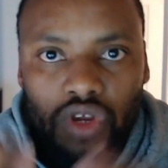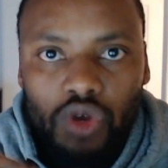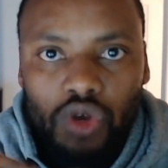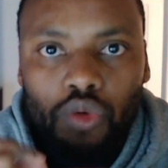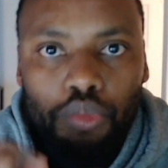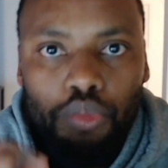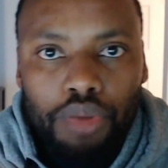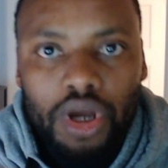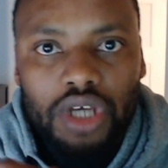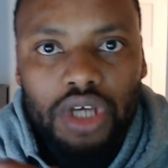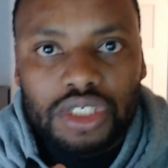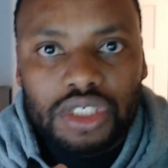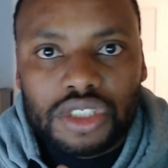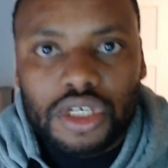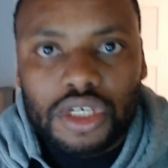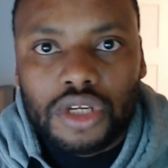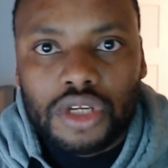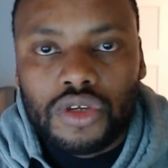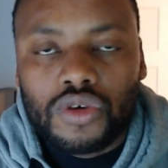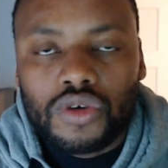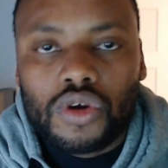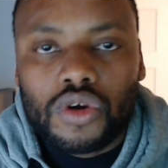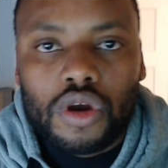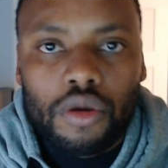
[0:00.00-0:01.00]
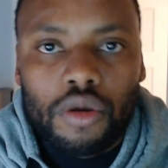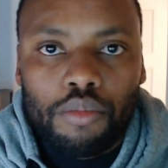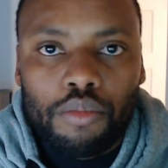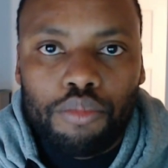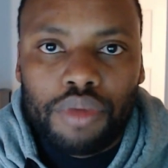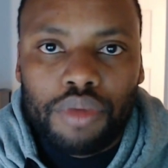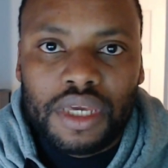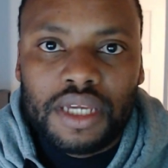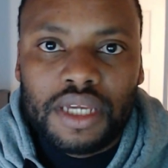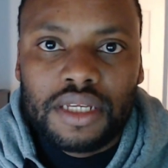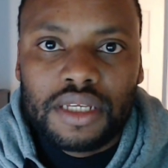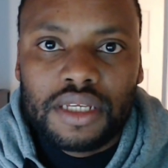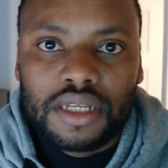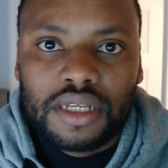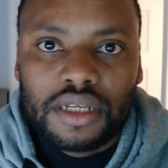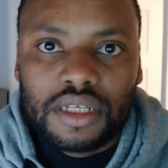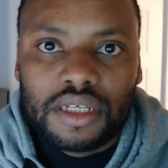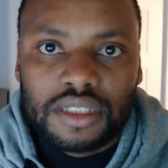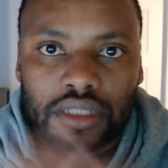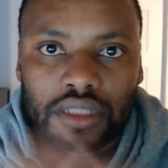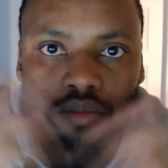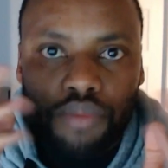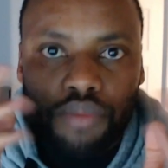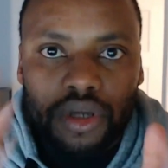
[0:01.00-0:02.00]
the real person you
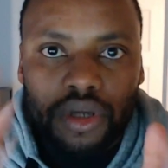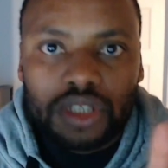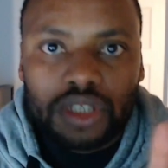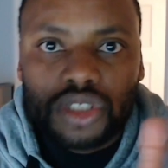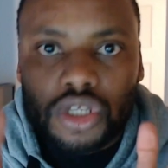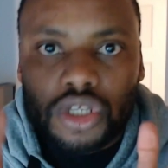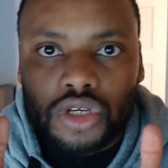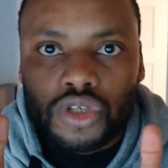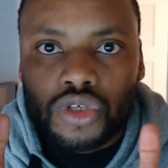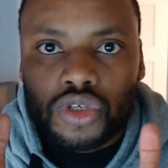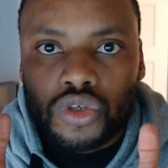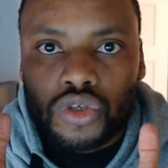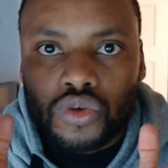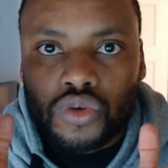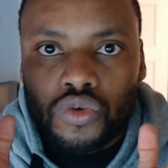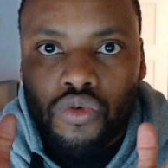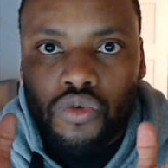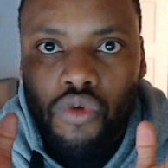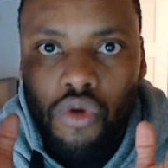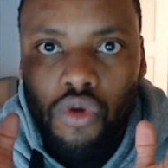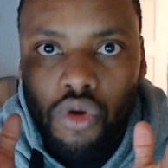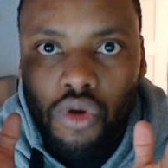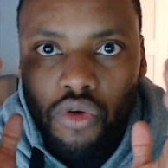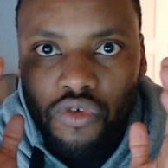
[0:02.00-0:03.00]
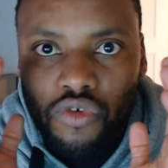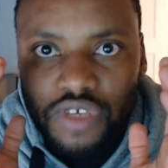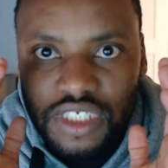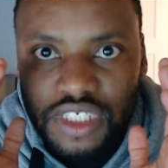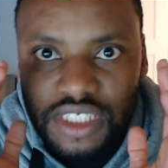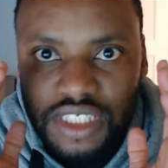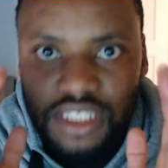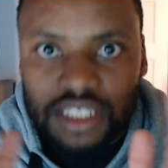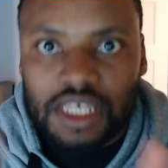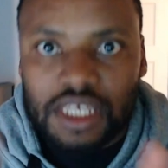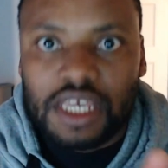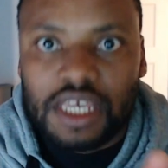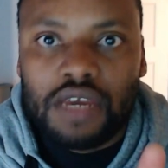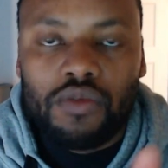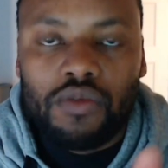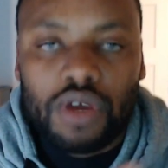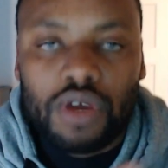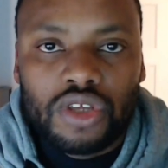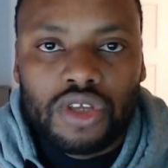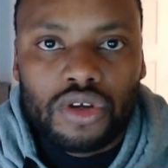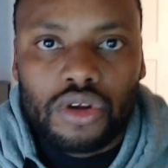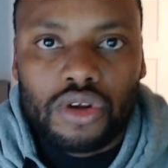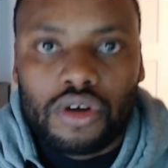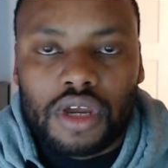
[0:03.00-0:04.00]
compete is the person you
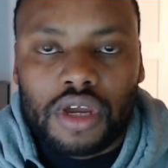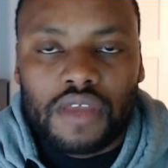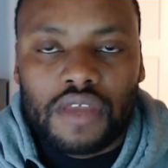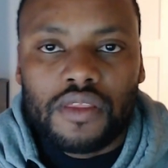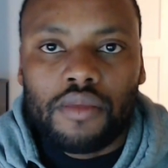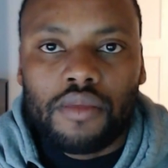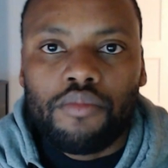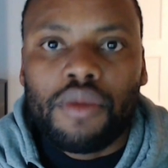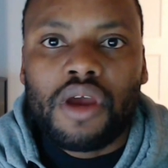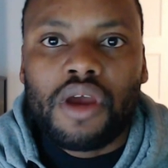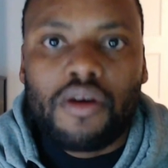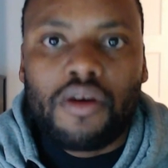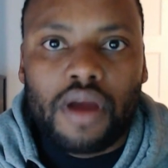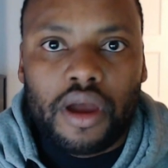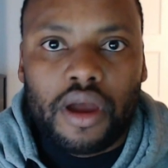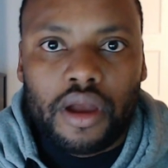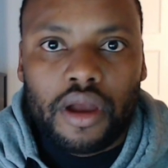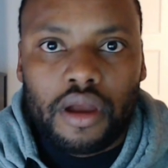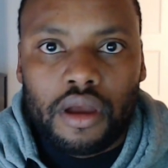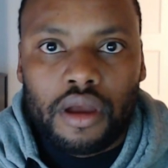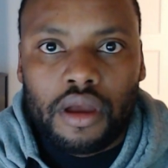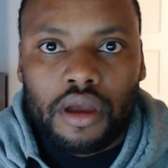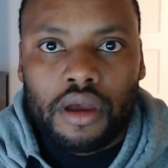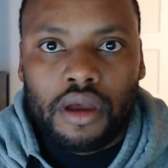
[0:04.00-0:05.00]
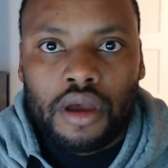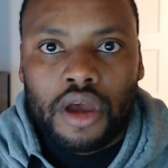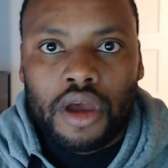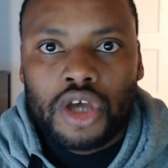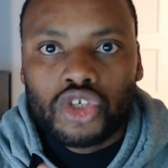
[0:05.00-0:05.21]
see when you look in the mirror.